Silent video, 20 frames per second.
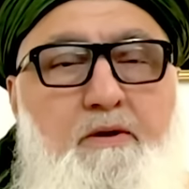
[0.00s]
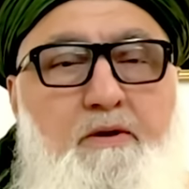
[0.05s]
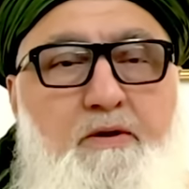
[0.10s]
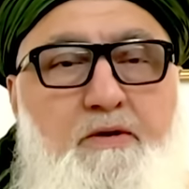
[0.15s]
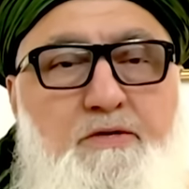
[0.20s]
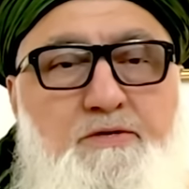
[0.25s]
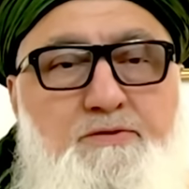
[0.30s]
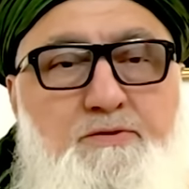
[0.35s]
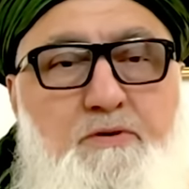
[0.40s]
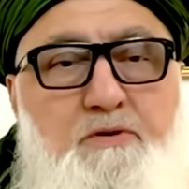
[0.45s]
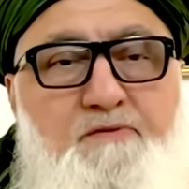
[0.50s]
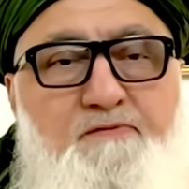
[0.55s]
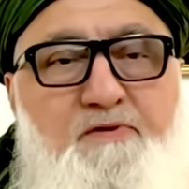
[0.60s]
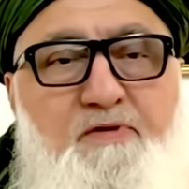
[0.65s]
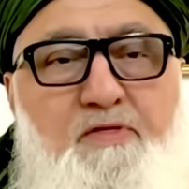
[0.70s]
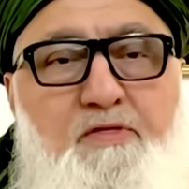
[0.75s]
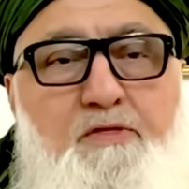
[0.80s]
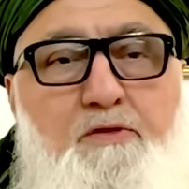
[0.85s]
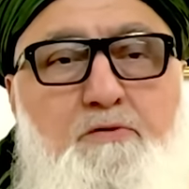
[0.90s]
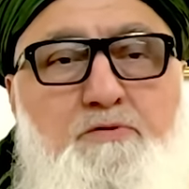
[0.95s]
sort of
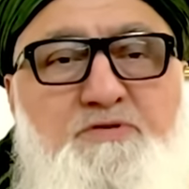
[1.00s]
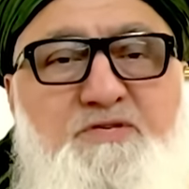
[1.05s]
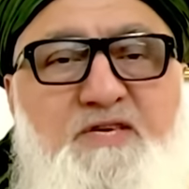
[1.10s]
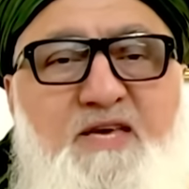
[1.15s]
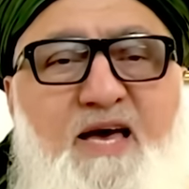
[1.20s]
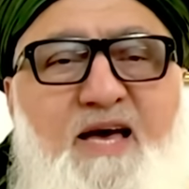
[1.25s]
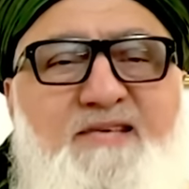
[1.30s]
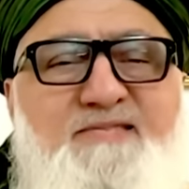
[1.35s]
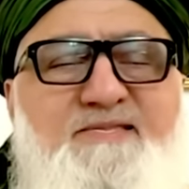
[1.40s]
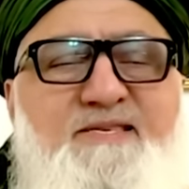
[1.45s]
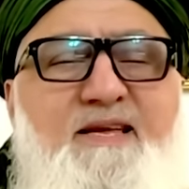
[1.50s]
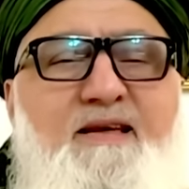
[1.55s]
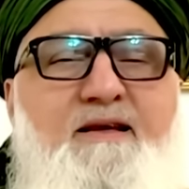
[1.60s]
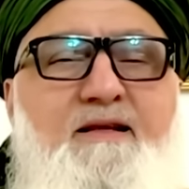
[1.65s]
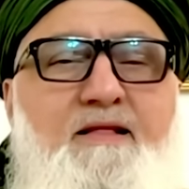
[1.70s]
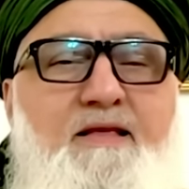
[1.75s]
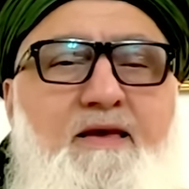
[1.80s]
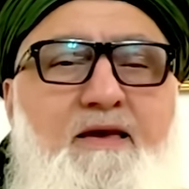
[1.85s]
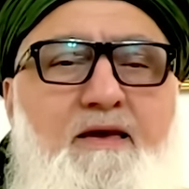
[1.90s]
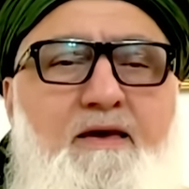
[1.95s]

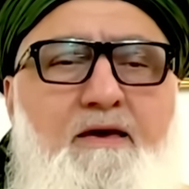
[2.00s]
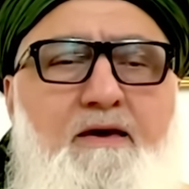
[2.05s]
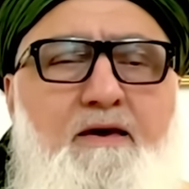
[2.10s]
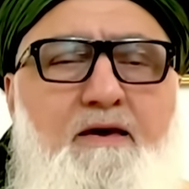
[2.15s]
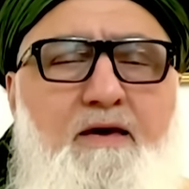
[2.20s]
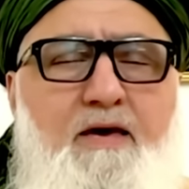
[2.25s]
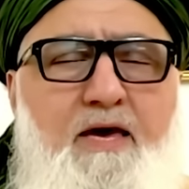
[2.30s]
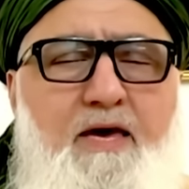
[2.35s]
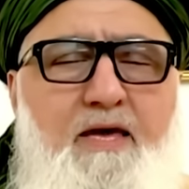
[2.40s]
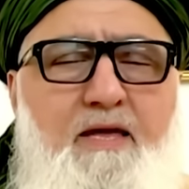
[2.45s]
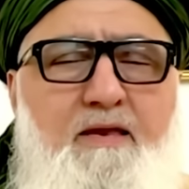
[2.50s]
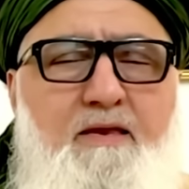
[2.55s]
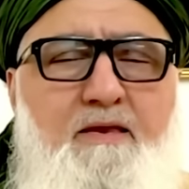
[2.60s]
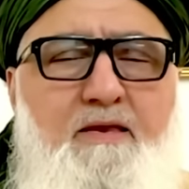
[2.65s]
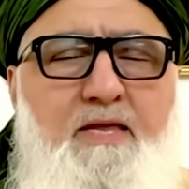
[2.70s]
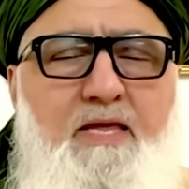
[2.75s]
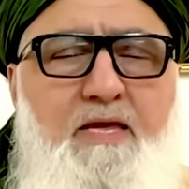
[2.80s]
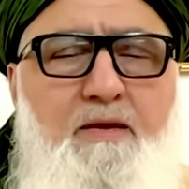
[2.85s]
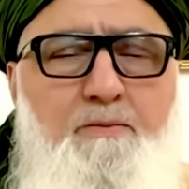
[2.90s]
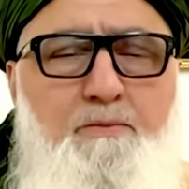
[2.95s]
enthusiastically
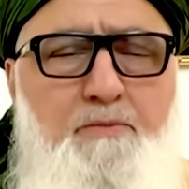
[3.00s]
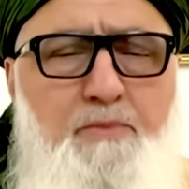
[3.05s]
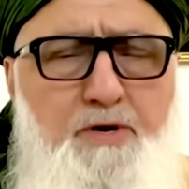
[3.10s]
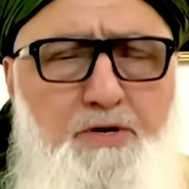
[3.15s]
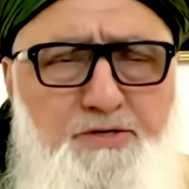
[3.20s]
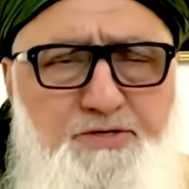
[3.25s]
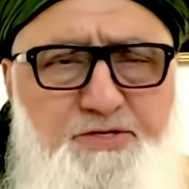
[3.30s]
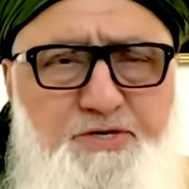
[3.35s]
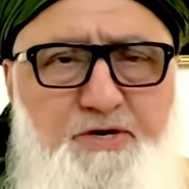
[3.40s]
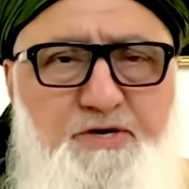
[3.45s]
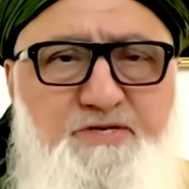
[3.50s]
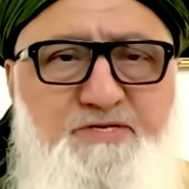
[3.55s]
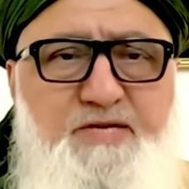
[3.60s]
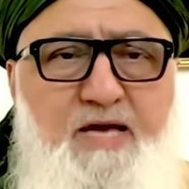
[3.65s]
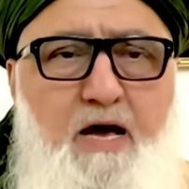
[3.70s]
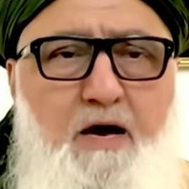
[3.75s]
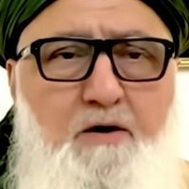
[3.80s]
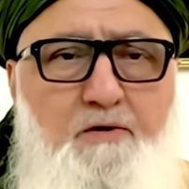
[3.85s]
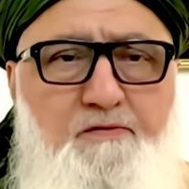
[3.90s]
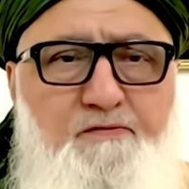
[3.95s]
and immerse
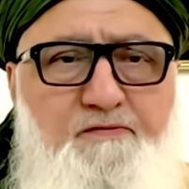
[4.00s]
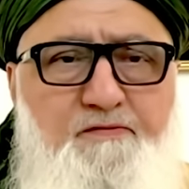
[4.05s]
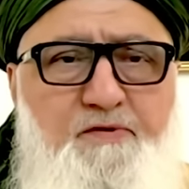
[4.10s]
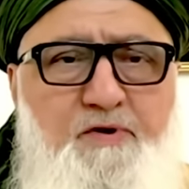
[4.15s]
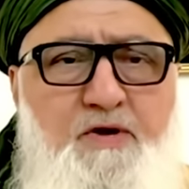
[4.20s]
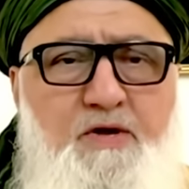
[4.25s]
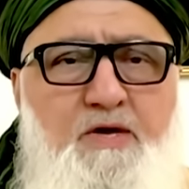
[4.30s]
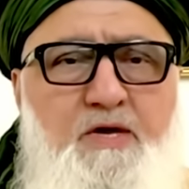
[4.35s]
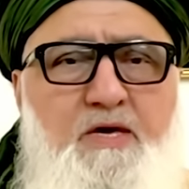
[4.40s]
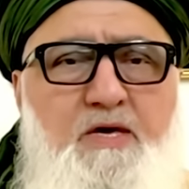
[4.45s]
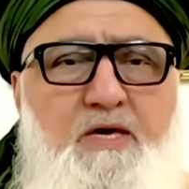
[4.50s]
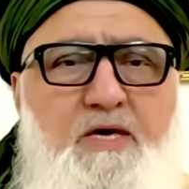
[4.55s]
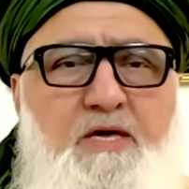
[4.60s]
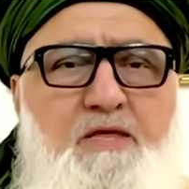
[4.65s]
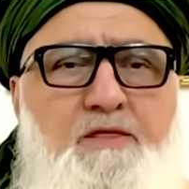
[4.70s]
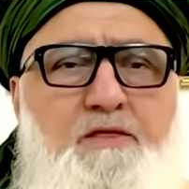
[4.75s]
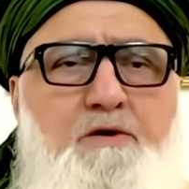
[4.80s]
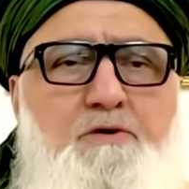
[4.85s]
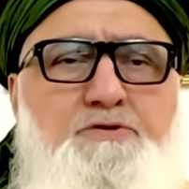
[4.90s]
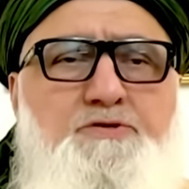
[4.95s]
yourself
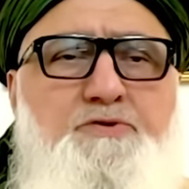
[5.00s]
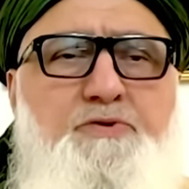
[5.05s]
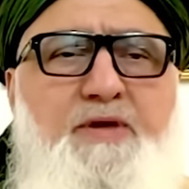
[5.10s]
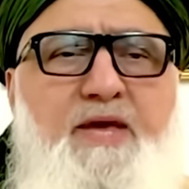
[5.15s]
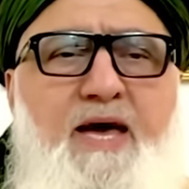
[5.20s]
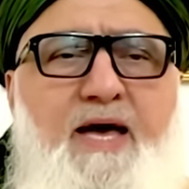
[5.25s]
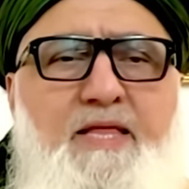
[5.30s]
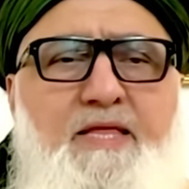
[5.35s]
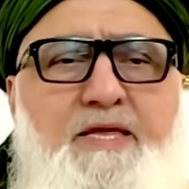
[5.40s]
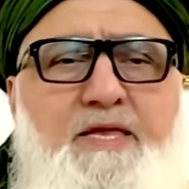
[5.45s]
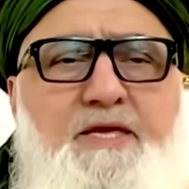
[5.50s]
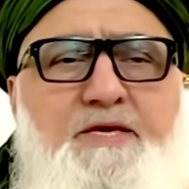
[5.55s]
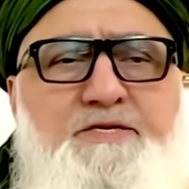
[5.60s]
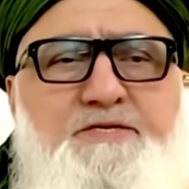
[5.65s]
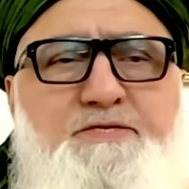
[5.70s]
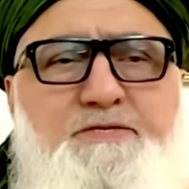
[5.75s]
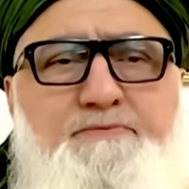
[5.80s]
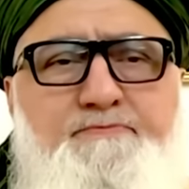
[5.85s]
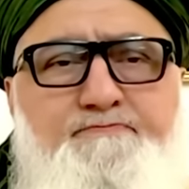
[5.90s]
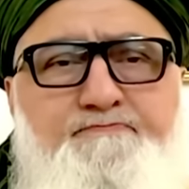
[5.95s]
in those
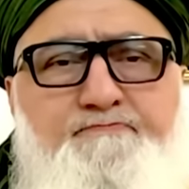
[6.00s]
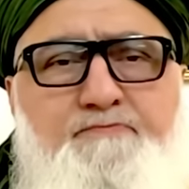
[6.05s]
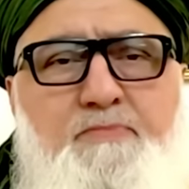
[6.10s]
realities.